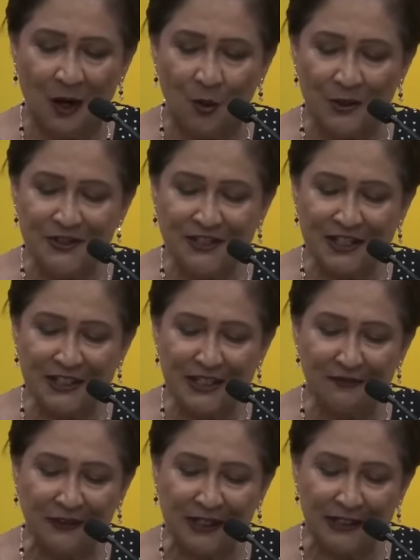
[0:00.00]
was
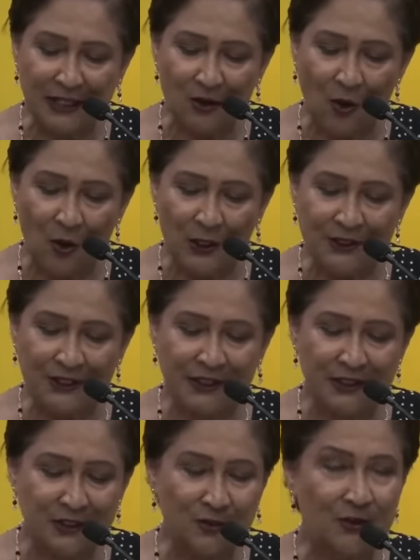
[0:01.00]
significantly altered
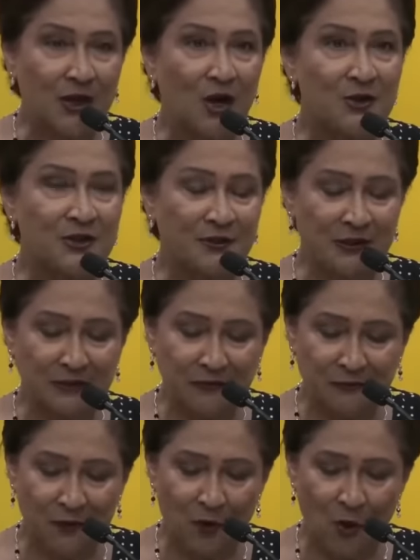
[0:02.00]
in
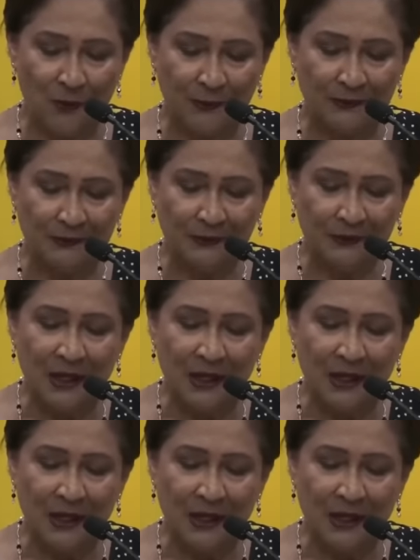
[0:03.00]
2004,